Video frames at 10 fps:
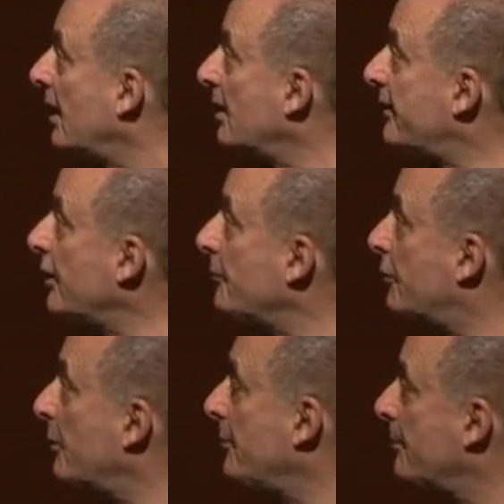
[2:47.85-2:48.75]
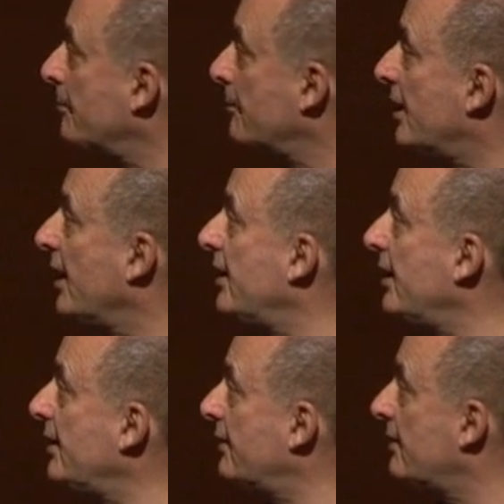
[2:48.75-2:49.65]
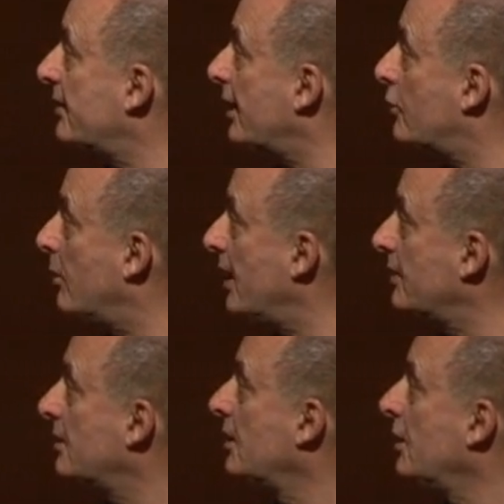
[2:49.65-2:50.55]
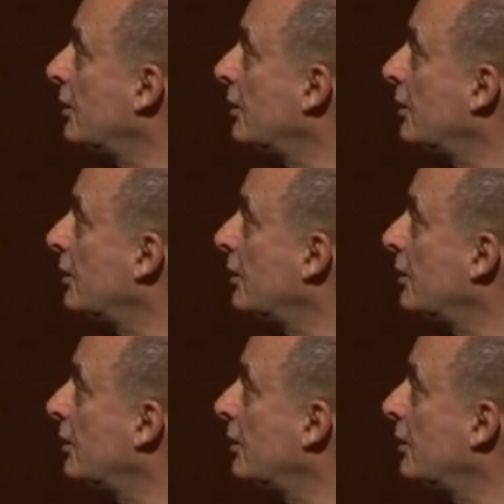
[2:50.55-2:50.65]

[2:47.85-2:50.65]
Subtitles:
and the upstream kinase, TAC1,